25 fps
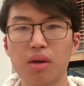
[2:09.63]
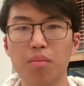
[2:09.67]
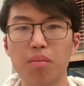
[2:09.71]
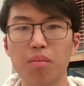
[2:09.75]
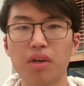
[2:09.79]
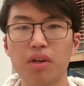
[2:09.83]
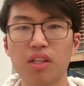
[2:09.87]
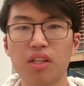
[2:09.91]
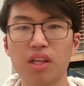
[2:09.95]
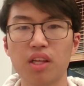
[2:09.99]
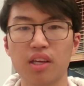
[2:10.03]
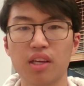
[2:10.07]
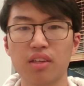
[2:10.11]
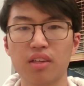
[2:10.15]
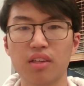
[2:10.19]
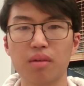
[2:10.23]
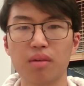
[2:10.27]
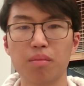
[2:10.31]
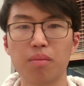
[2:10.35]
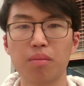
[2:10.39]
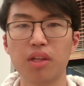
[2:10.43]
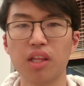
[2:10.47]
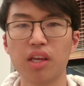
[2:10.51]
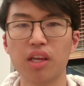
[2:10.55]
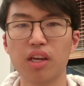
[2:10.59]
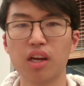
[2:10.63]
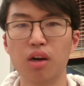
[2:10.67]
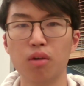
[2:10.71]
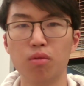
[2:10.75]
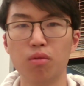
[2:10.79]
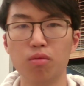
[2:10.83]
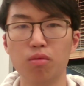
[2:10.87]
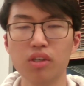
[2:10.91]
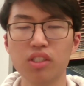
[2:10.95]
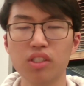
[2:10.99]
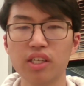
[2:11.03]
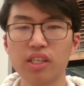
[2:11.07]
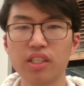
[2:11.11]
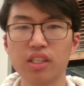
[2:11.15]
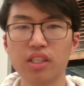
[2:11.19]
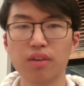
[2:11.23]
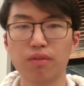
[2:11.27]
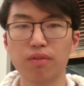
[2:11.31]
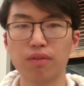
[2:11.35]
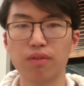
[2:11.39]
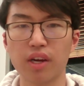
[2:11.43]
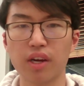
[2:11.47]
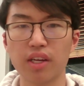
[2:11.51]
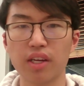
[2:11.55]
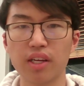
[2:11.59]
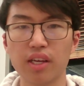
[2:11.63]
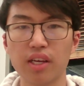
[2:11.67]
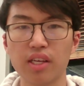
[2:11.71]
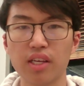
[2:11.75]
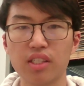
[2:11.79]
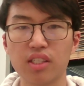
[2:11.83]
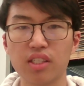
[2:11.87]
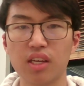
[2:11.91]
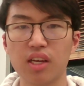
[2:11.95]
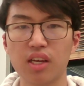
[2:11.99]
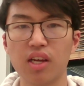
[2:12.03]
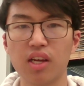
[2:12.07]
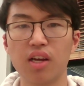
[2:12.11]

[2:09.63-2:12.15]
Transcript: but like on Wednesdays and Fridays,